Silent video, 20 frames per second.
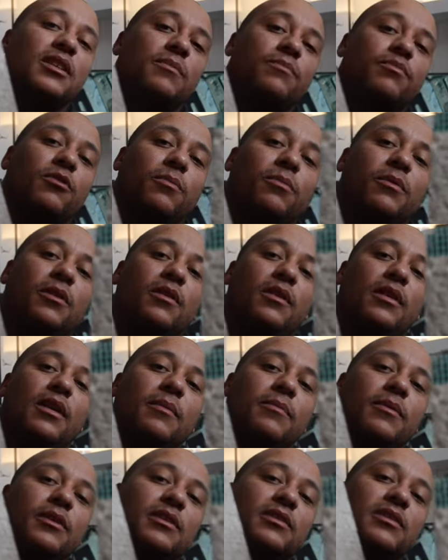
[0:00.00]
it properly in there,
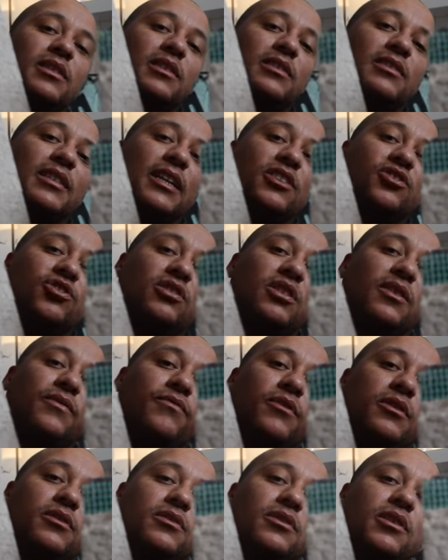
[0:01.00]
but you can see the texture
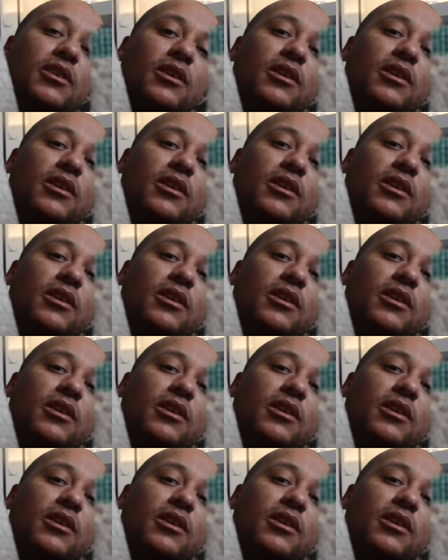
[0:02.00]
difference.